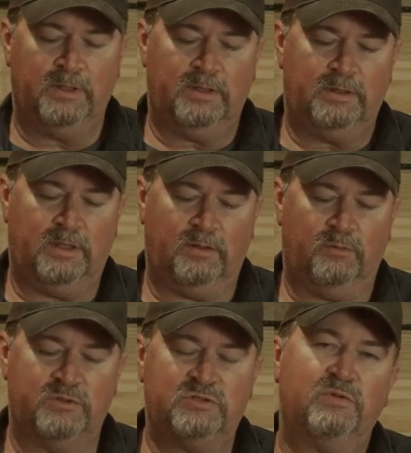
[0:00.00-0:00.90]
Now,
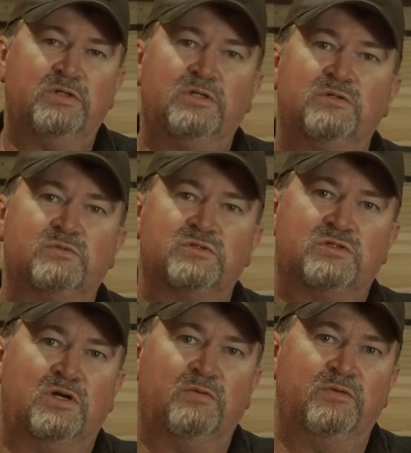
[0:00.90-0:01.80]
what you want to do is we're going to
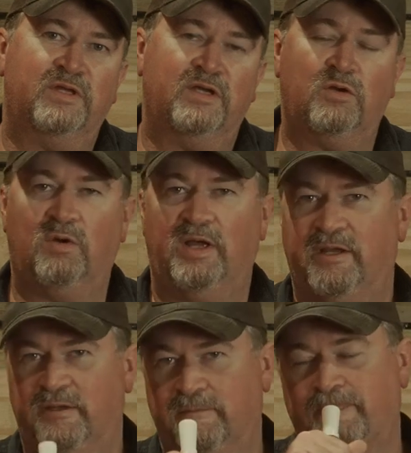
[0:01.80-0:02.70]
start with that
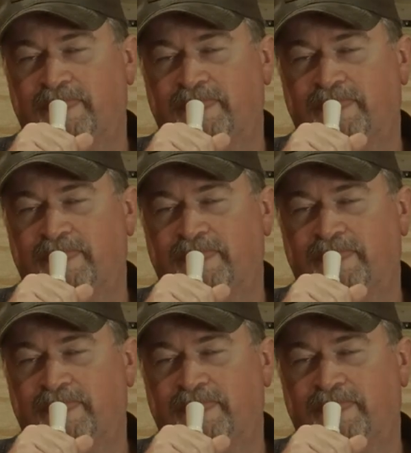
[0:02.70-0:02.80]
quack.